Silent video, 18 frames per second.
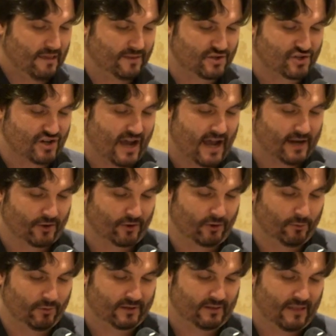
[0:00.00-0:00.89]
the shy
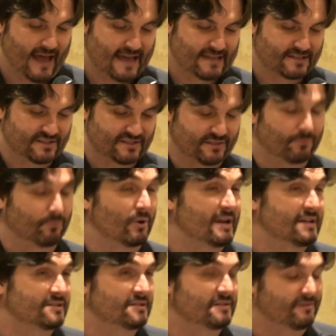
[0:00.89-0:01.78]
girl with glasses and
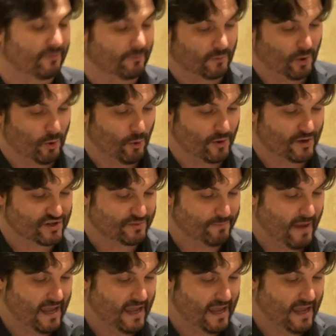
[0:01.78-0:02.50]
braces from Cornish,